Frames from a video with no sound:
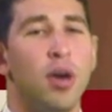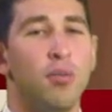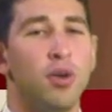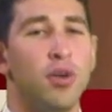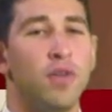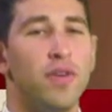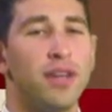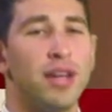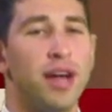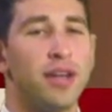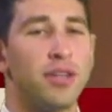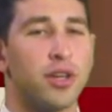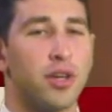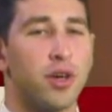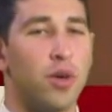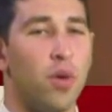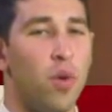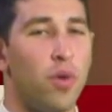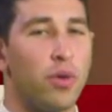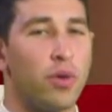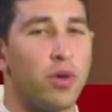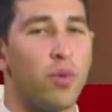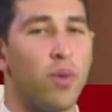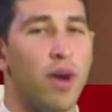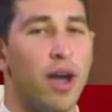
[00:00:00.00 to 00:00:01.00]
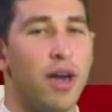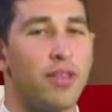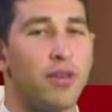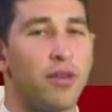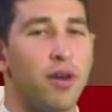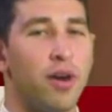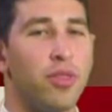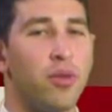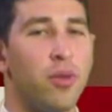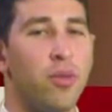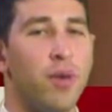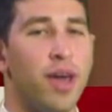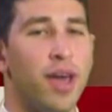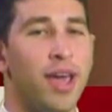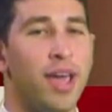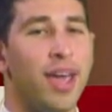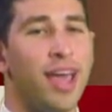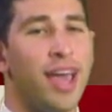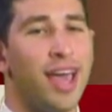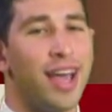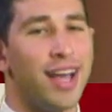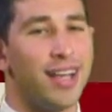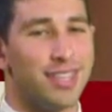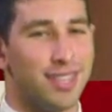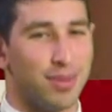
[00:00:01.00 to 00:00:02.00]
moving on to colder weather on the way,
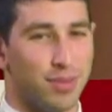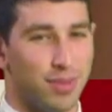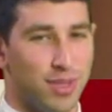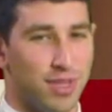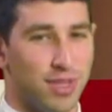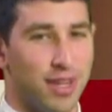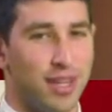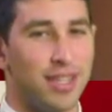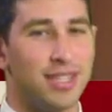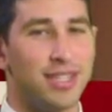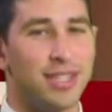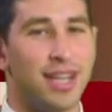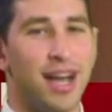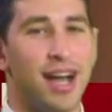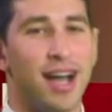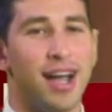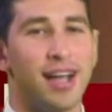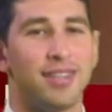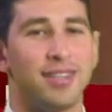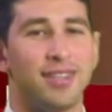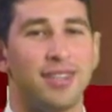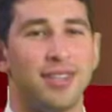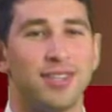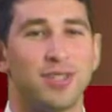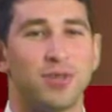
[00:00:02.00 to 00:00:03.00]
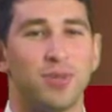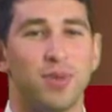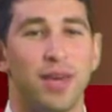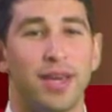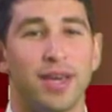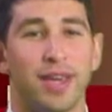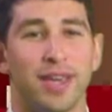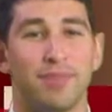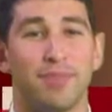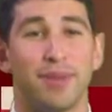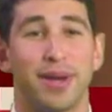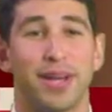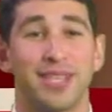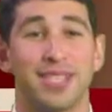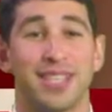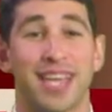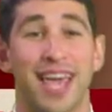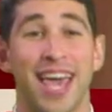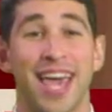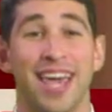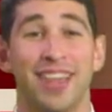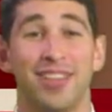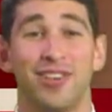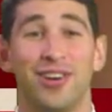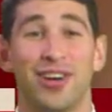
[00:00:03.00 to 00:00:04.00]
and some sunny skies this weekend, because
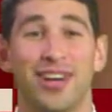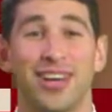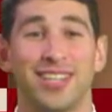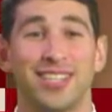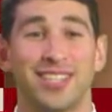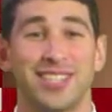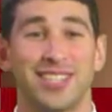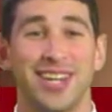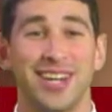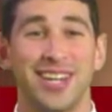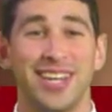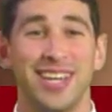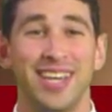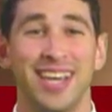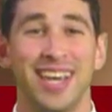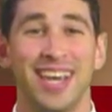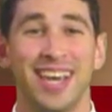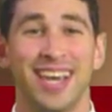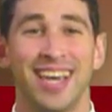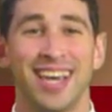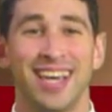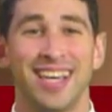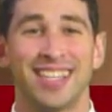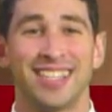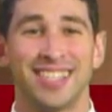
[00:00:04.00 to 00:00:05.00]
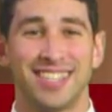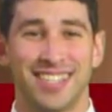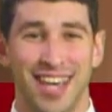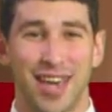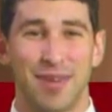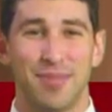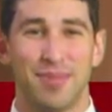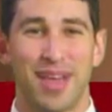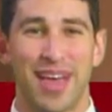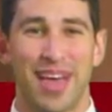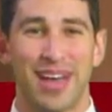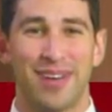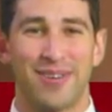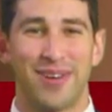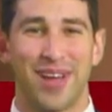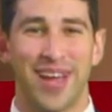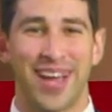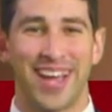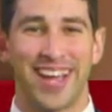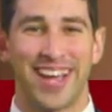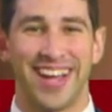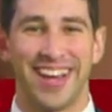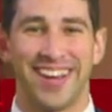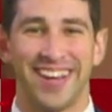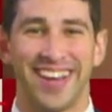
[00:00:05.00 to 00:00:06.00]
hey, look, it's sunny Sam Lack
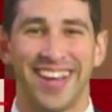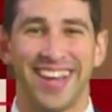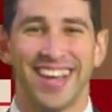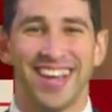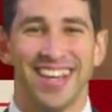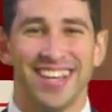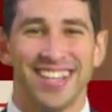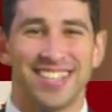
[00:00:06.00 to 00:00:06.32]
right here.